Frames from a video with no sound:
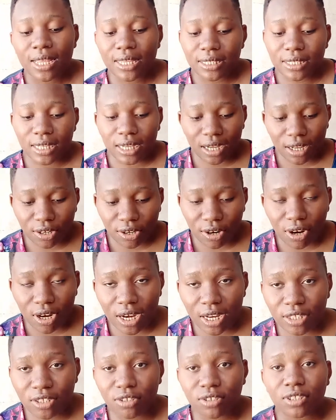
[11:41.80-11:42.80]
Seek
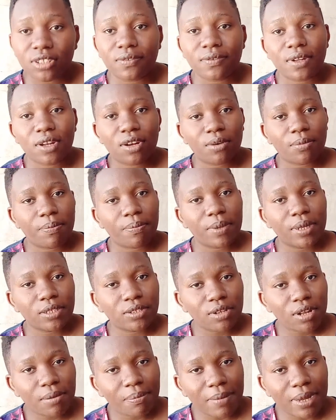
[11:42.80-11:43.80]
knowledge on
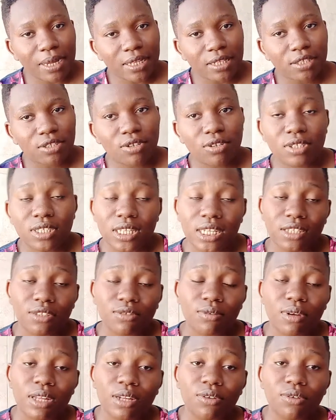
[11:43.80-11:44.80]
developmental milestones. That's
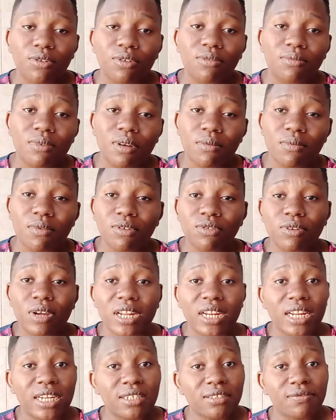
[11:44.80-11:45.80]
when you'll be able to
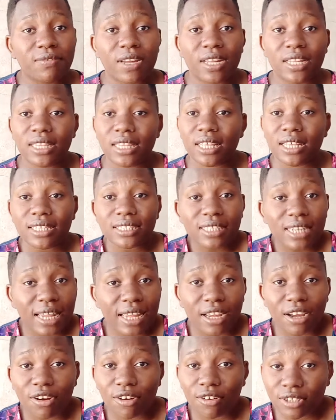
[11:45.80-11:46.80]
identify things like
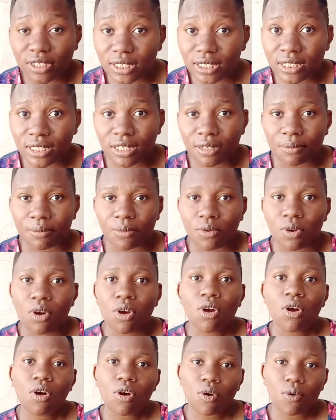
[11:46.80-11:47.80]
autism
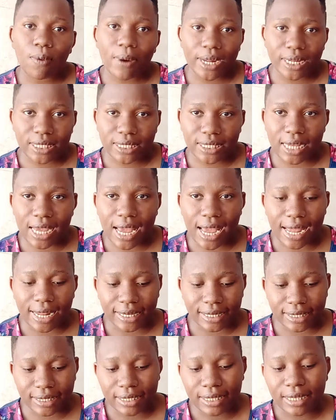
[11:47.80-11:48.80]
quite early.